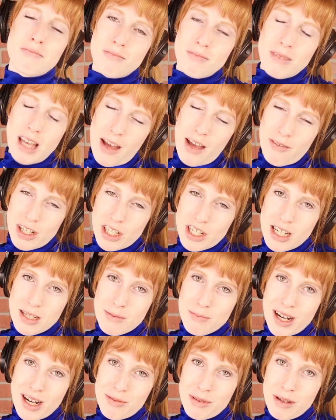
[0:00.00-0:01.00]
FHA is
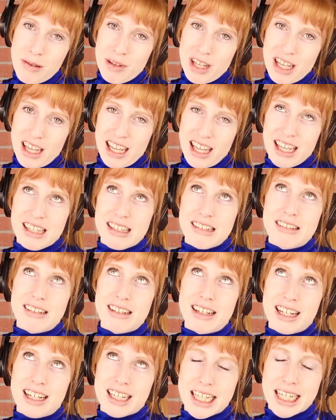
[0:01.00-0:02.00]
probably
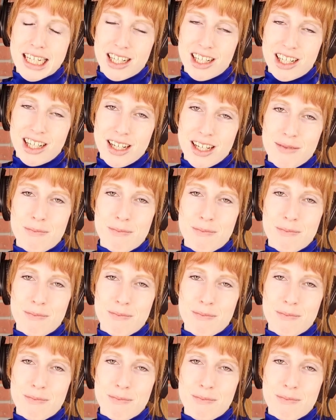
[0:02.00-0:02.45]
a con.